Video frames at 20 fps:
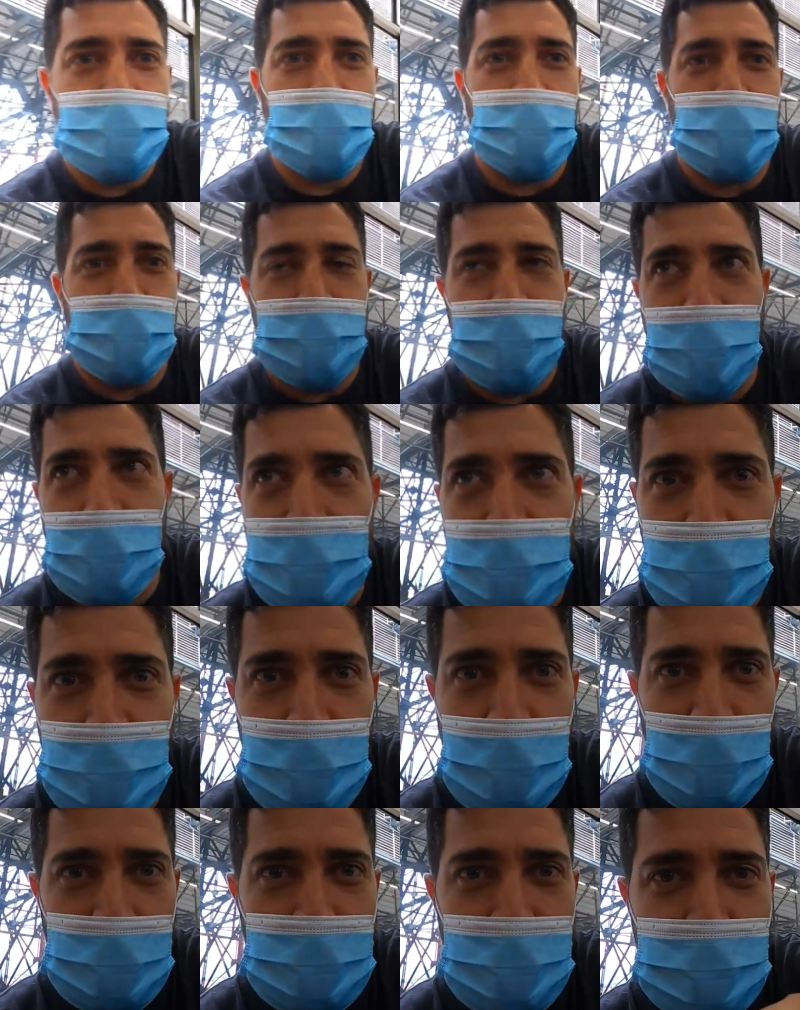Alright guys, so
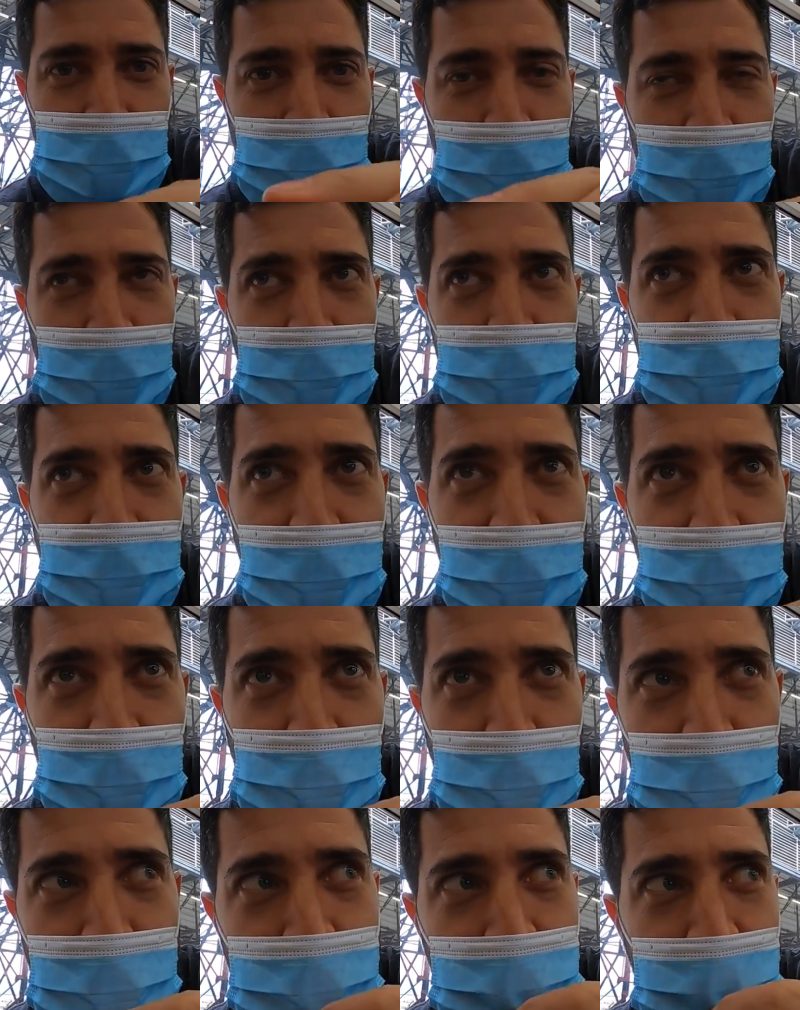what I was
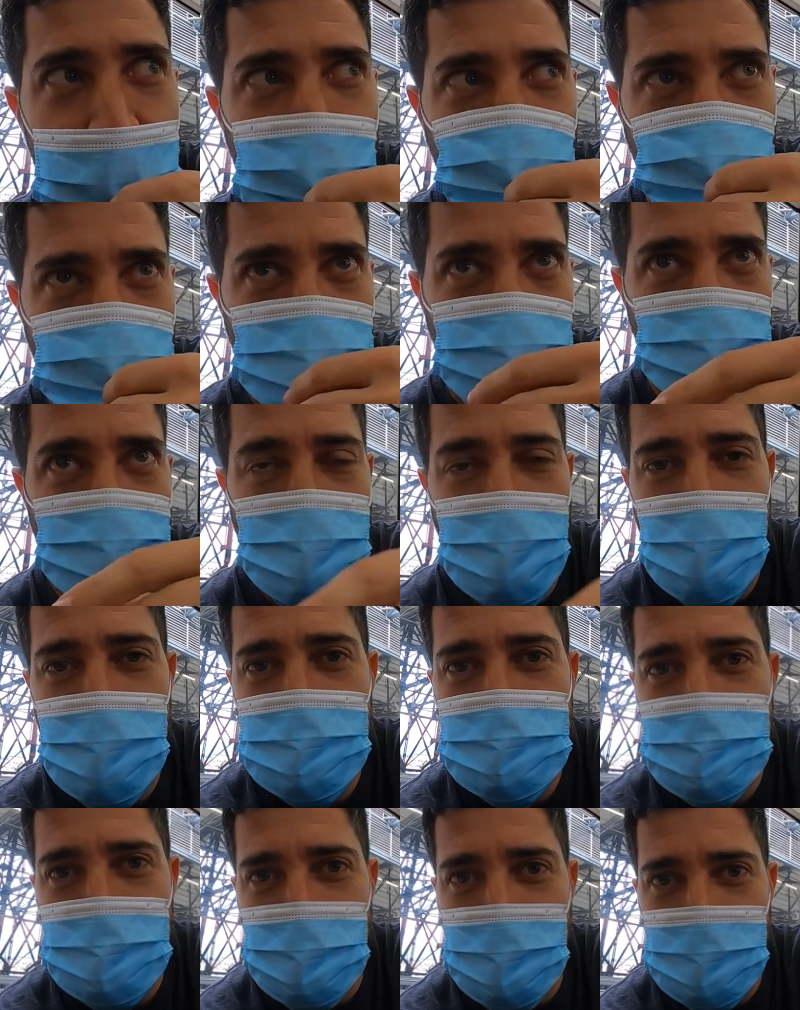saying was, we
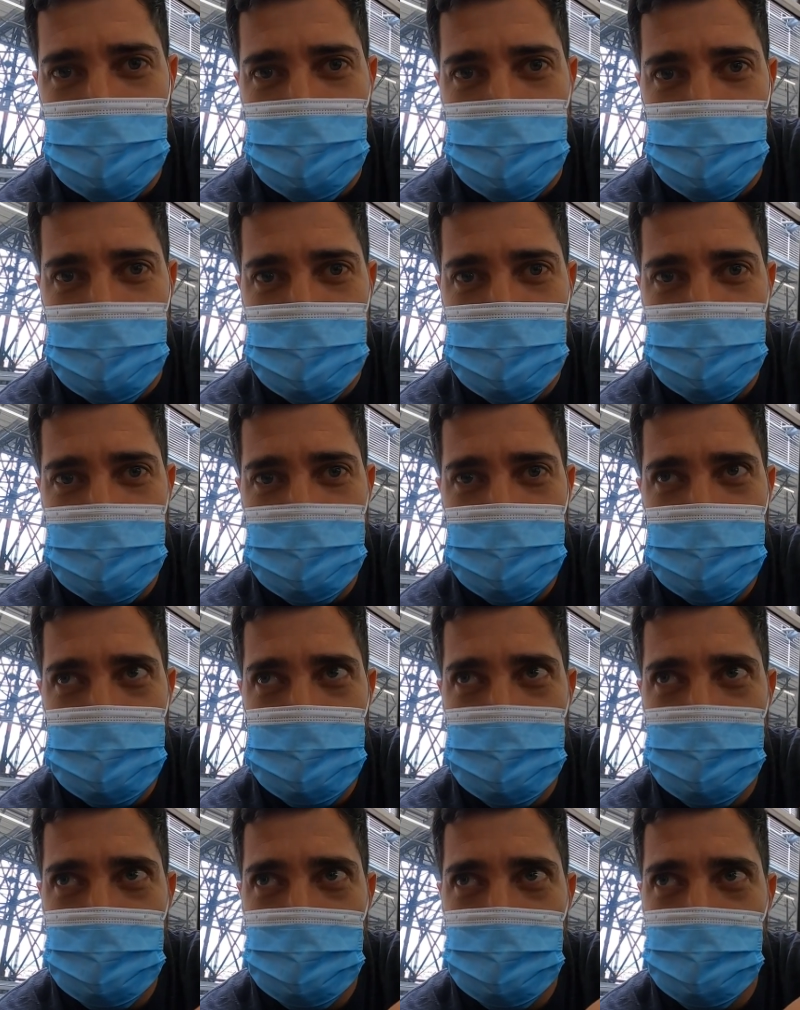asked the
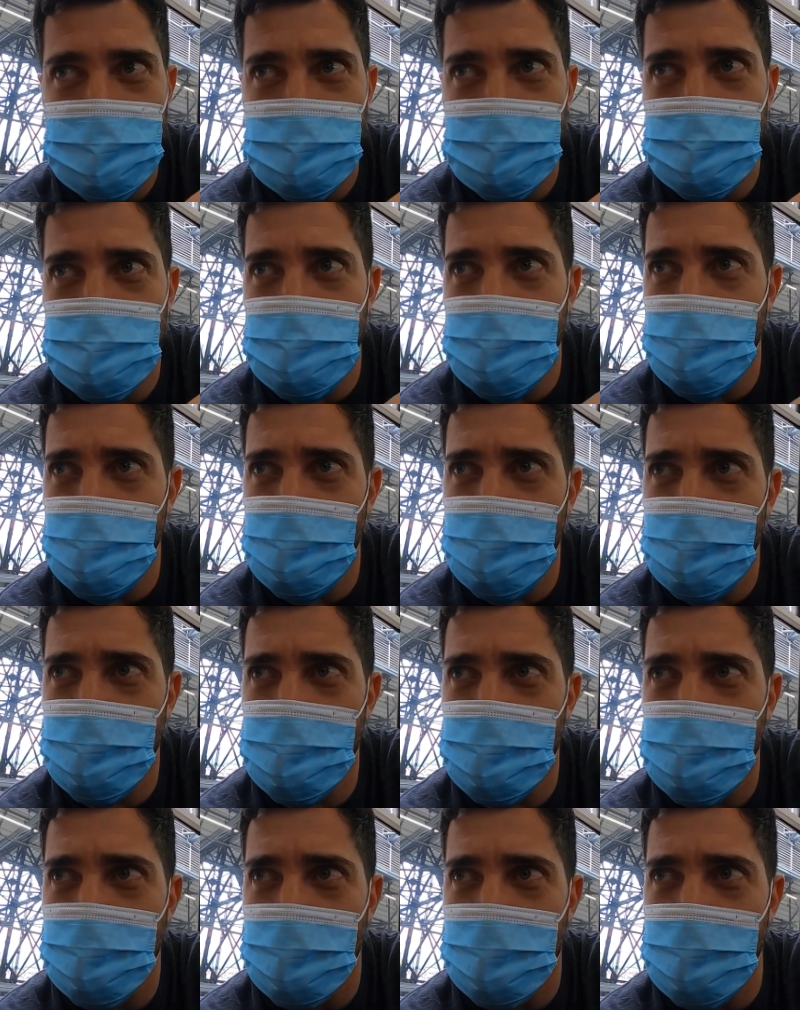
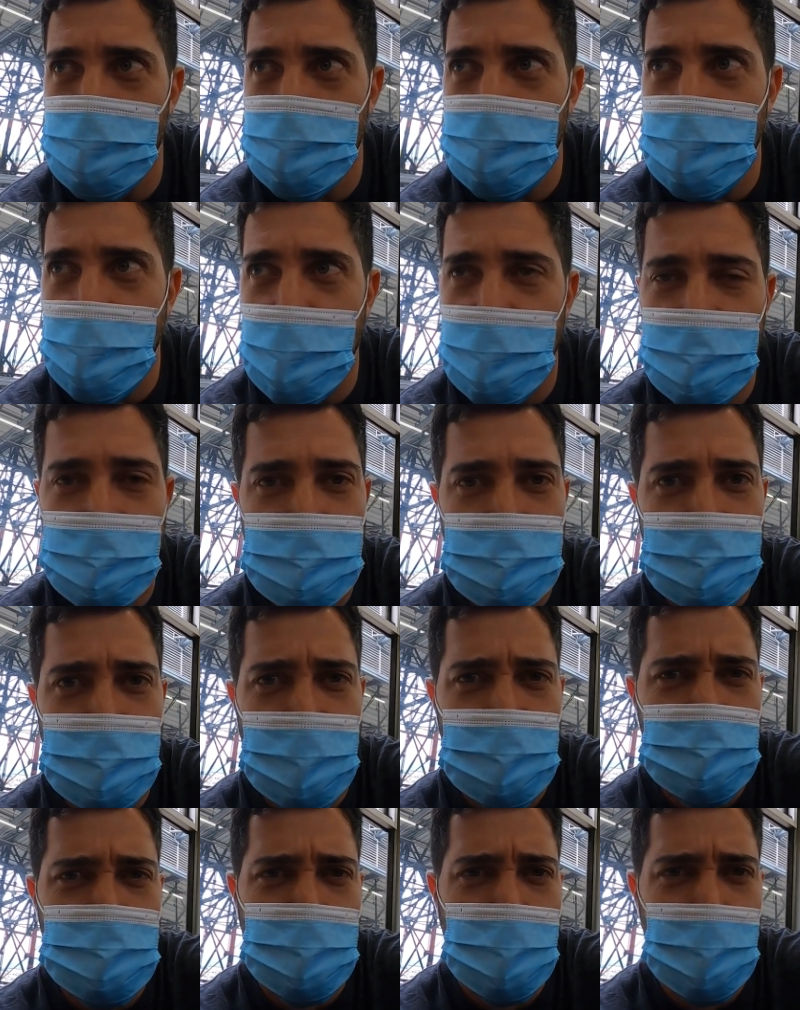tour, or the guided
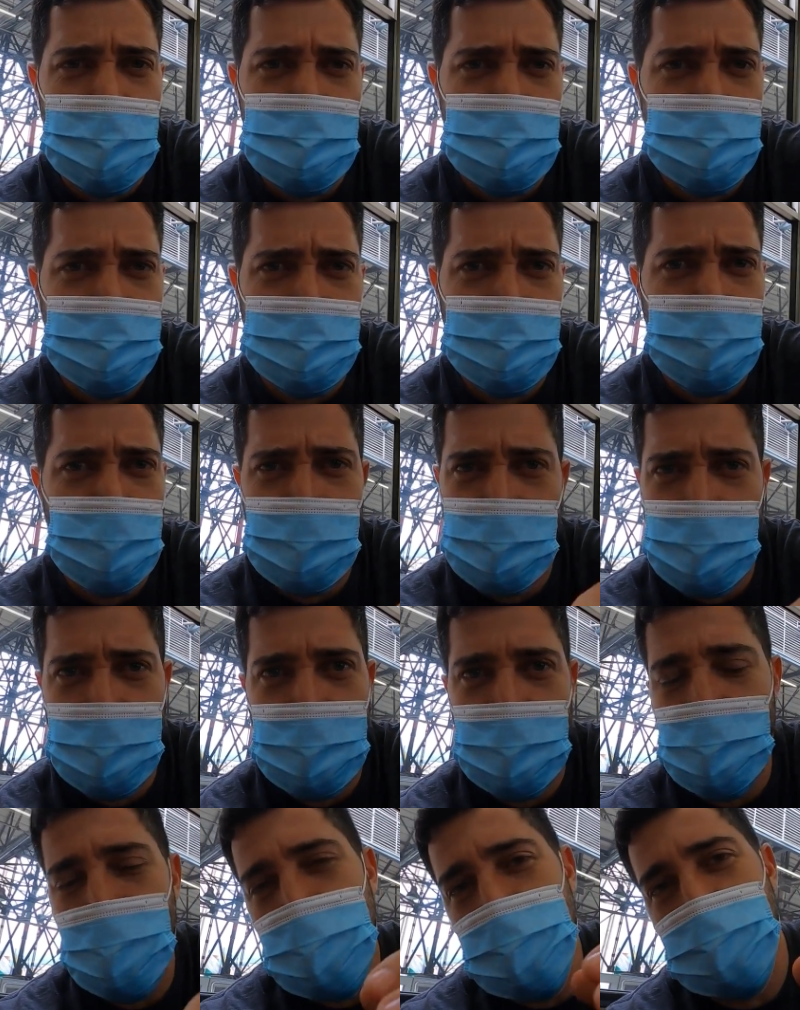education
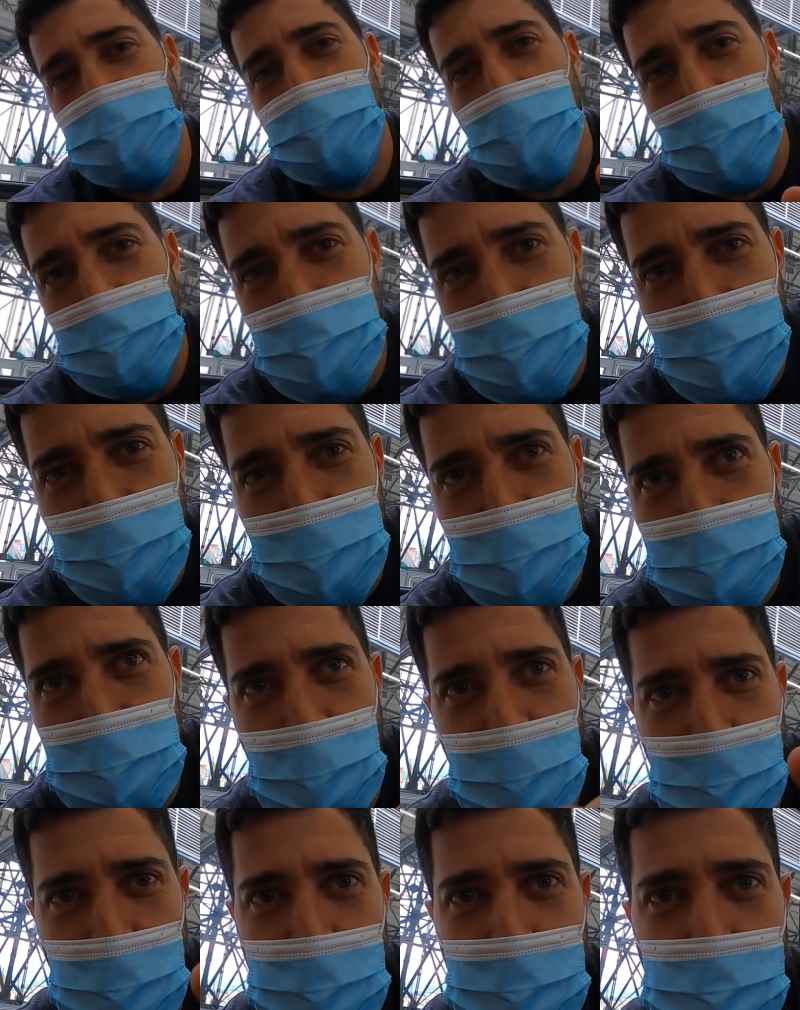person, the person who helps you
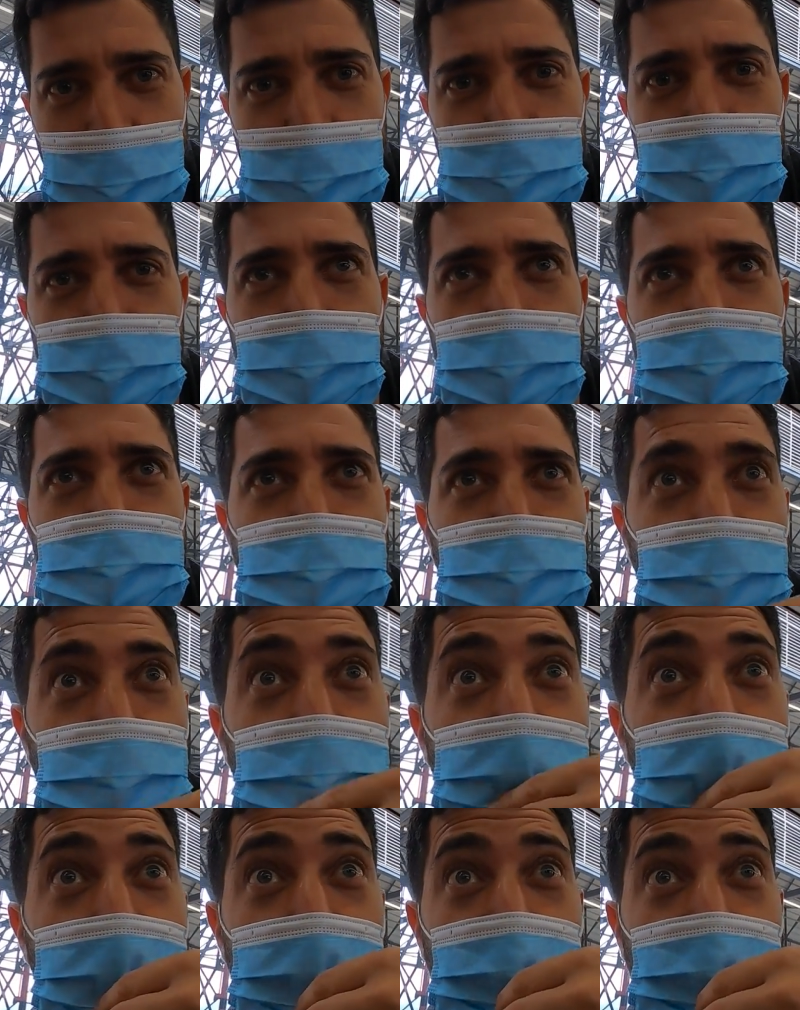get around the Metro basically.